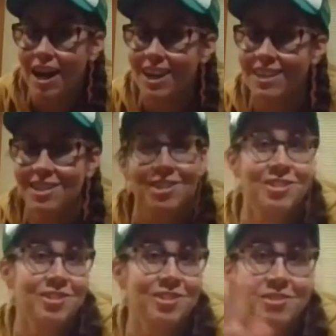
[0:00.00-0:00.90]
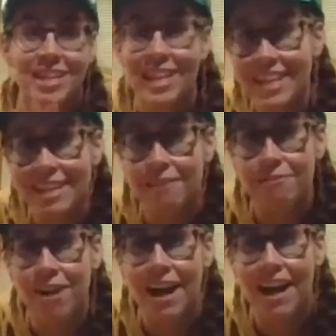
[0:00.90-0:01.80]
zucchini
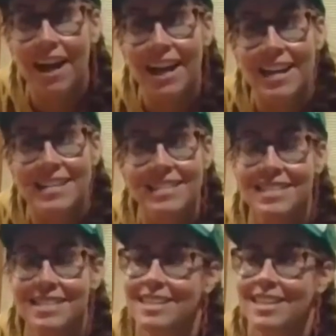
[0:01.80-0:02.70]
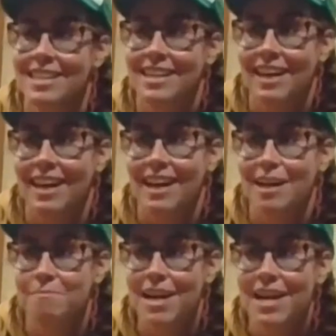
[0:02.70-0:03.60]
fries,
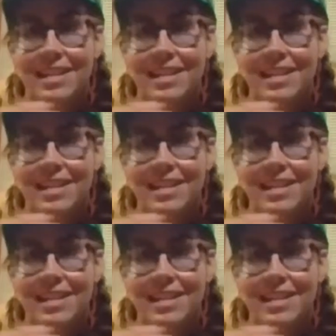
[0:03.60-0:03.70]
anything that